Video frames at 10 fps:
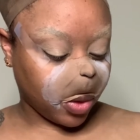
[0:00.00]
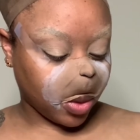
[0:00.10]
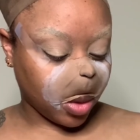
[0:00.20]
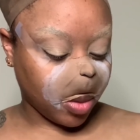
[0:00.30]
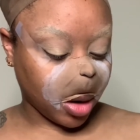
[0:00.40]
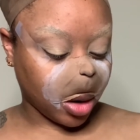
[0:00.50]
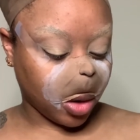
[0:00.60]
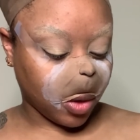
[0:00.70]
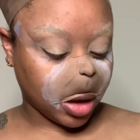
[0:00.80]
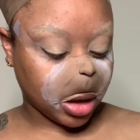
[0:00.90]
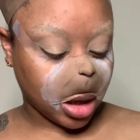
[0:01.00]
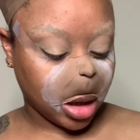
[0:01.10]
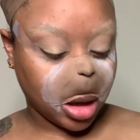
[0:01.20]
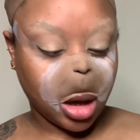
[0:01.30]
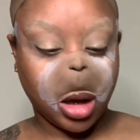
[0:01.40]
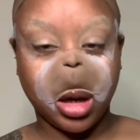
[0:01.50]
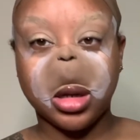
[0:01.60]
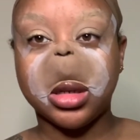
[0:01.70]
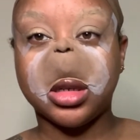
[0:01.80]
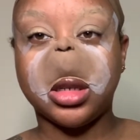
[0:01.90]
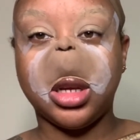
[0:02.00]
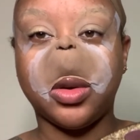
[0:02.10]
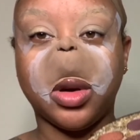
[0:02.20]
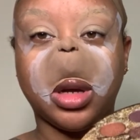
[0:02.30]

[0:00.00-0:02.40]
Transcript: We probably go in Secret